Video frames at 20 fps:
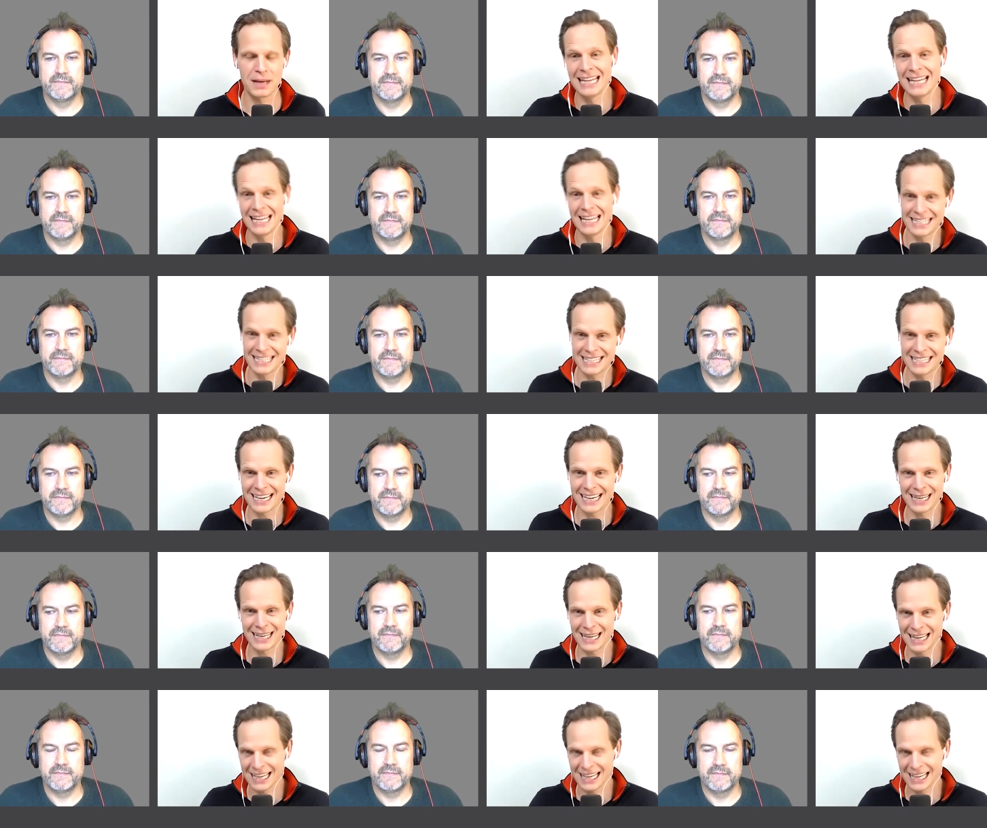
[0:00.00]
Speaker 1: And then
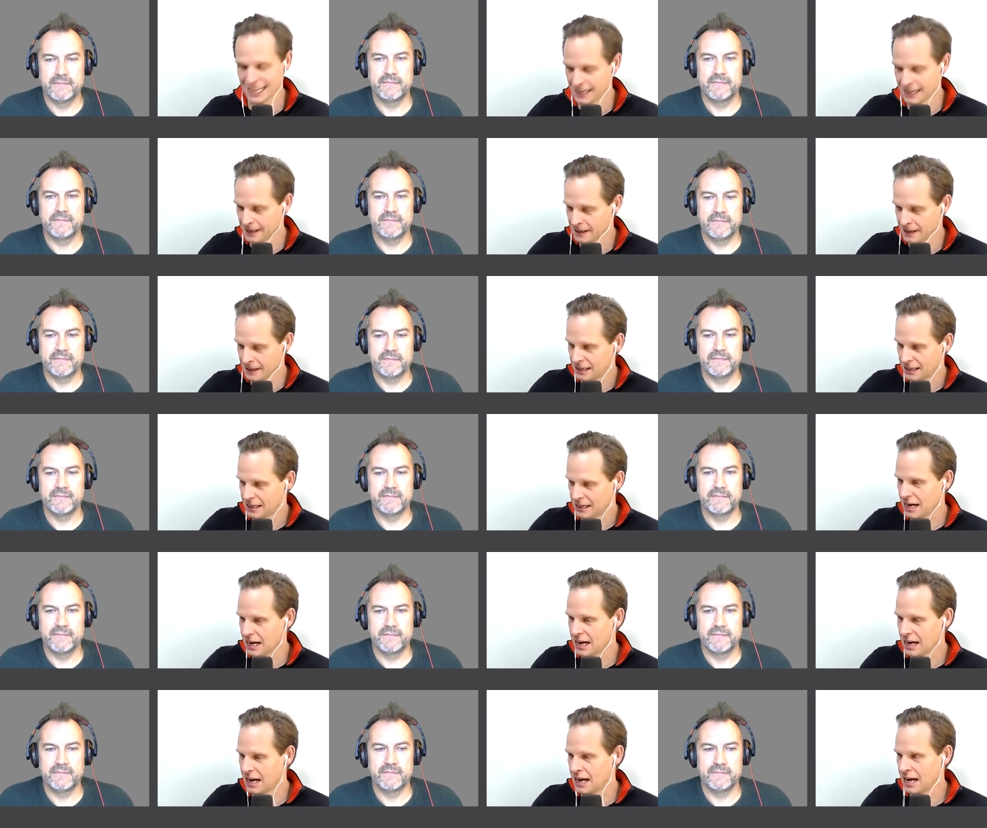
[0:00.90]
secondly,
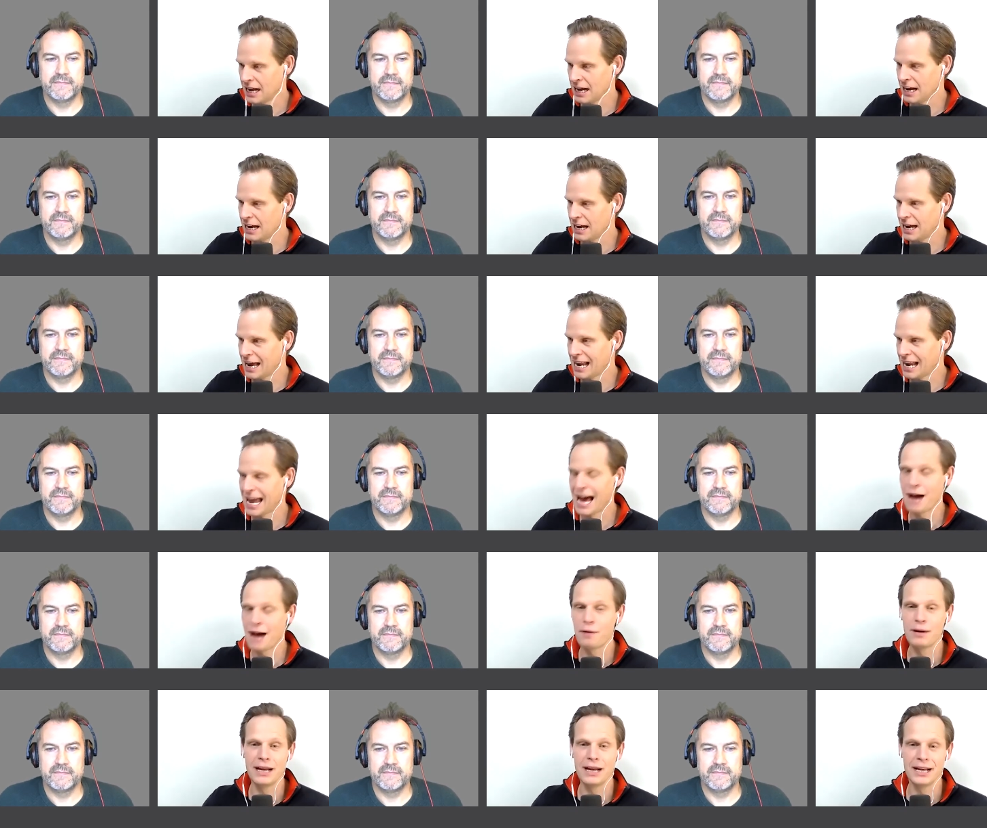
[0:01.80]
uh,
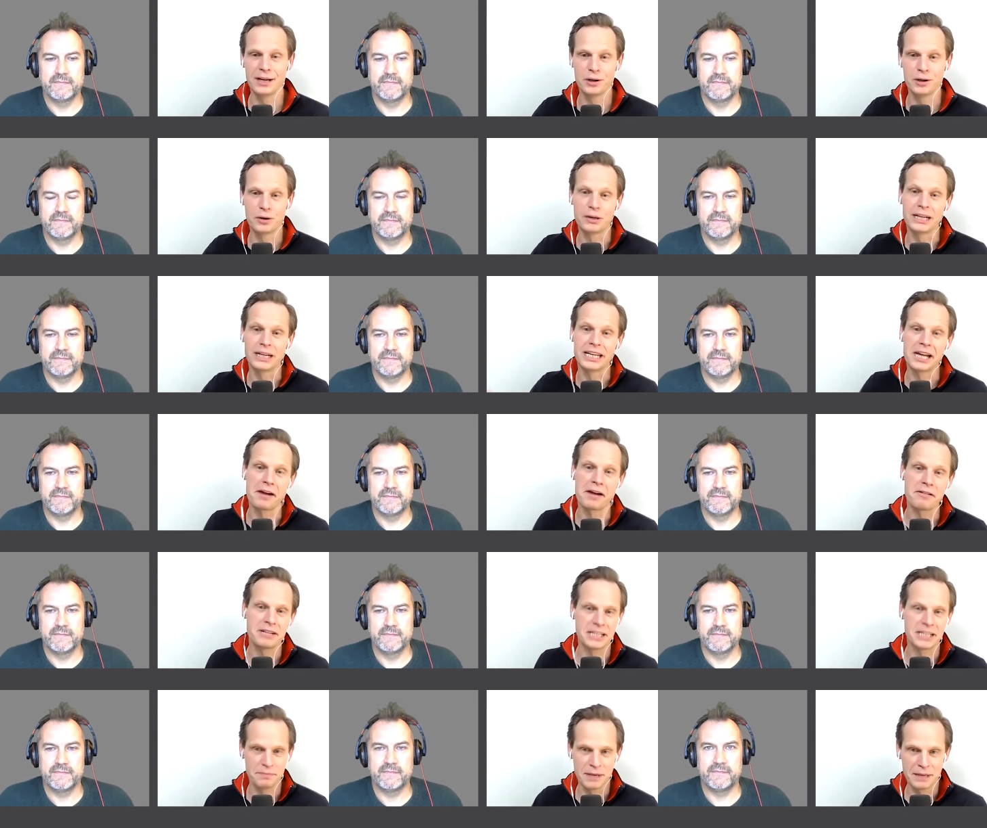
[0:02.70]
allowing or
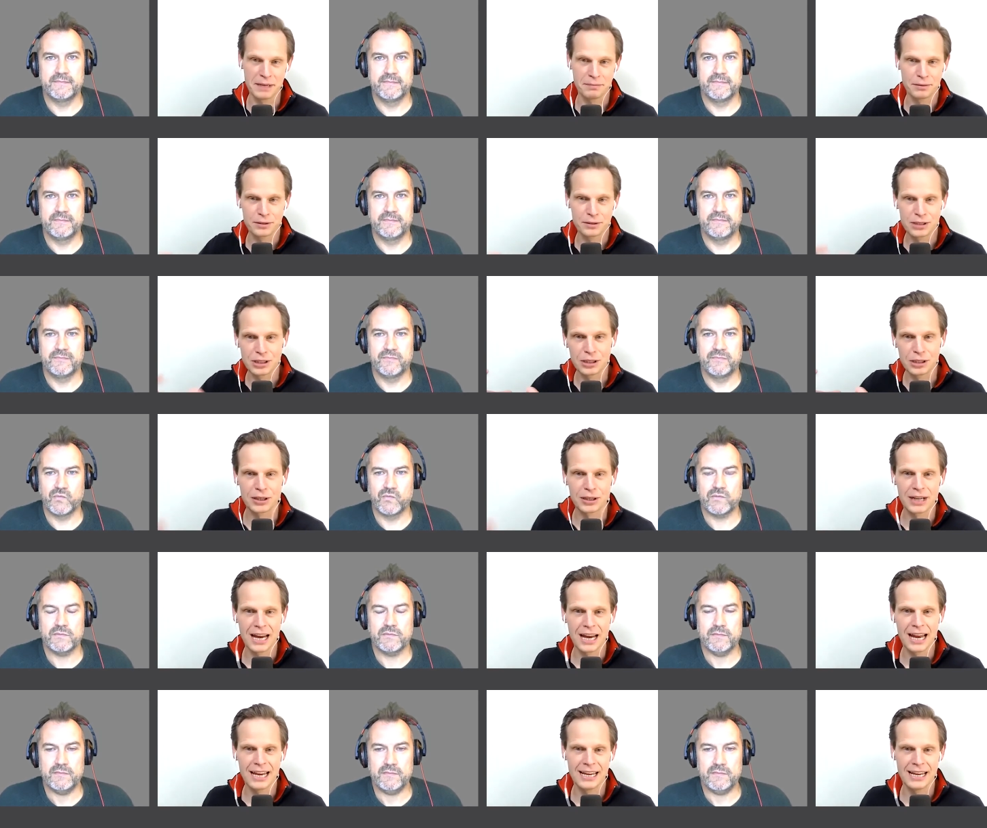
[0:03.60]
encouraging people to
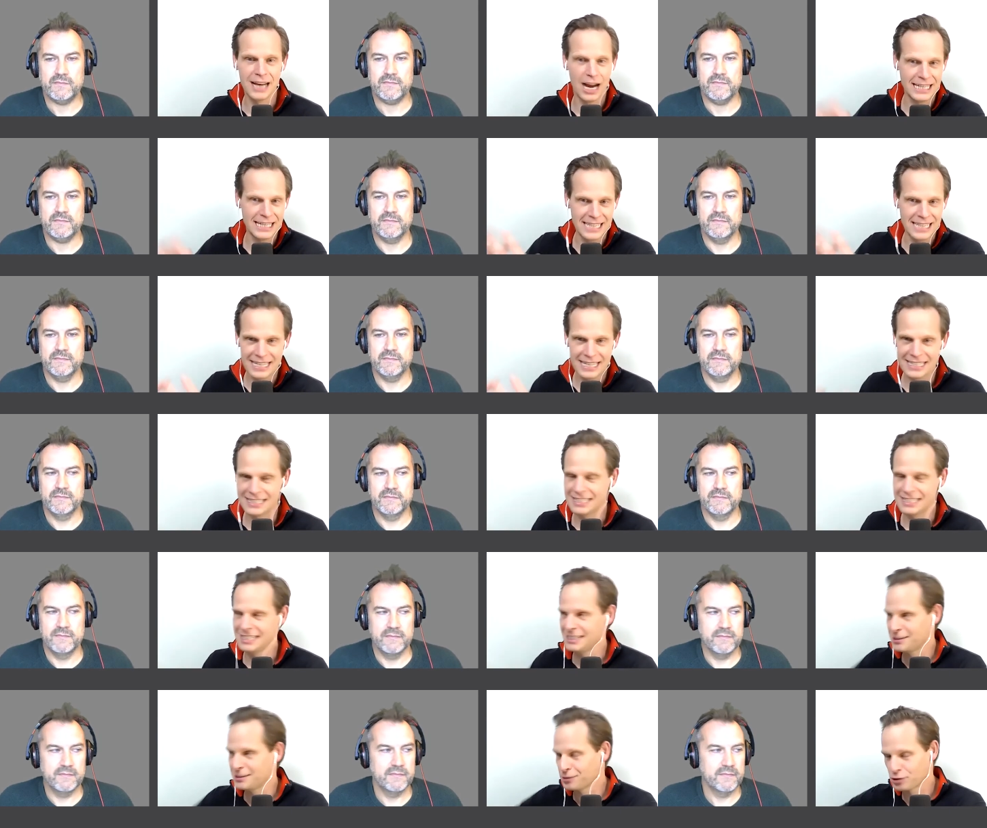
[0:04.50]
create
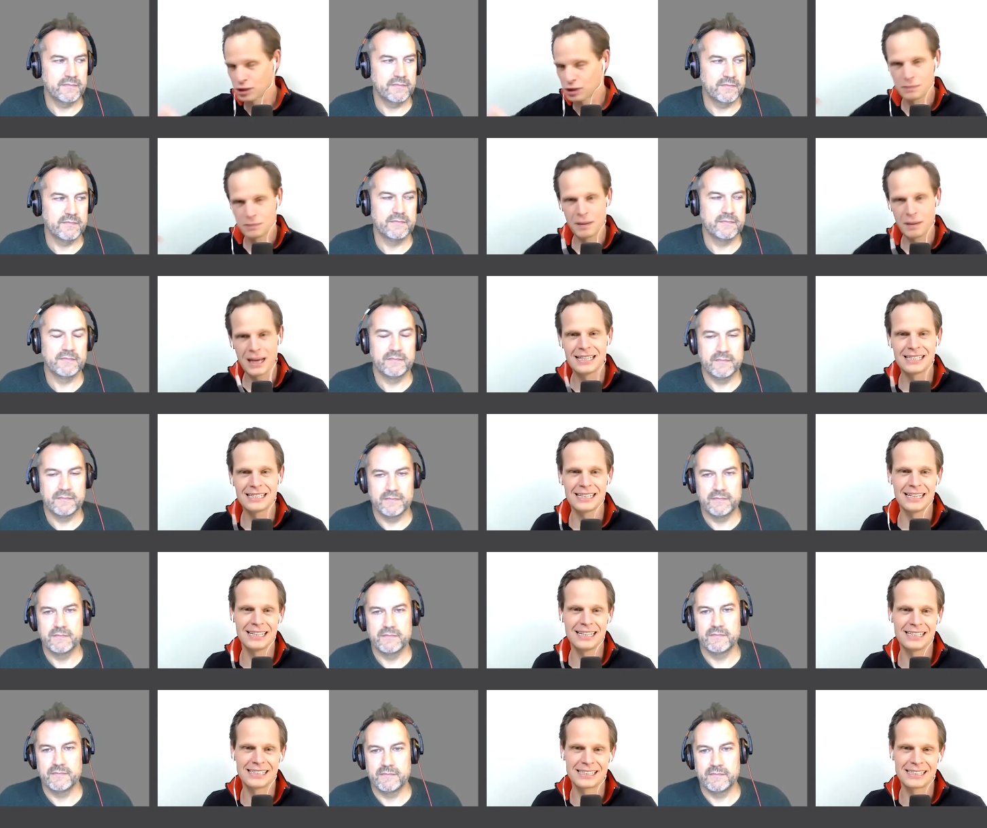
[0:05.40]
identities or
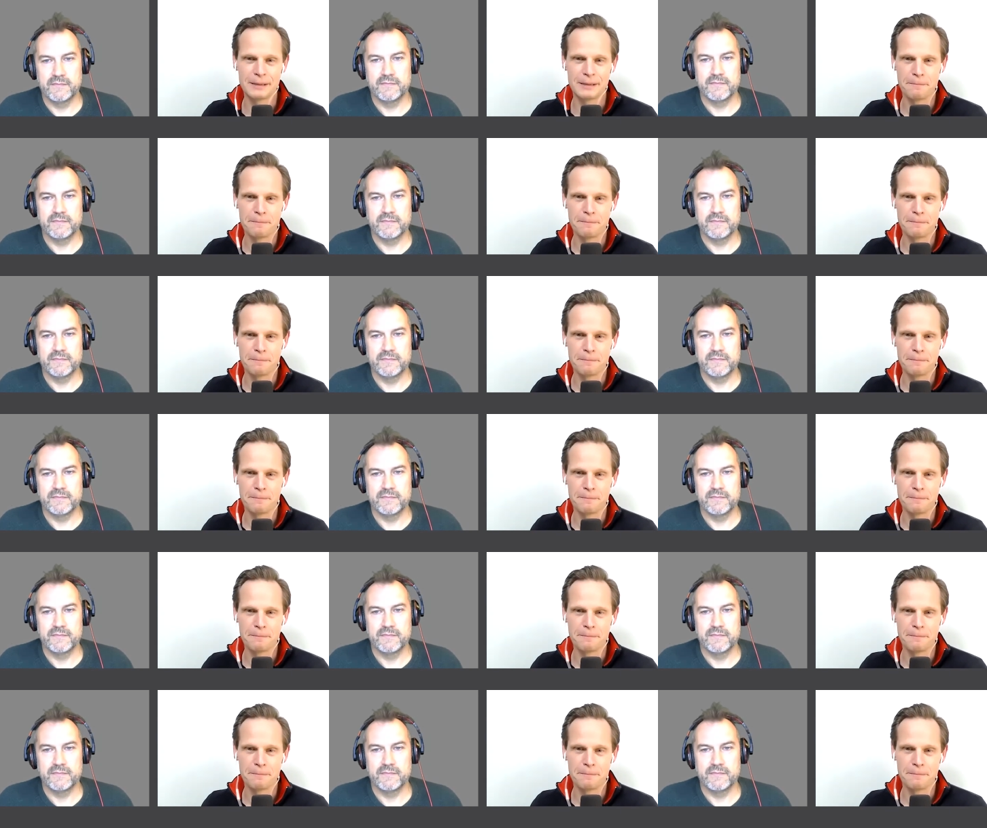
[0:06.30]
spaces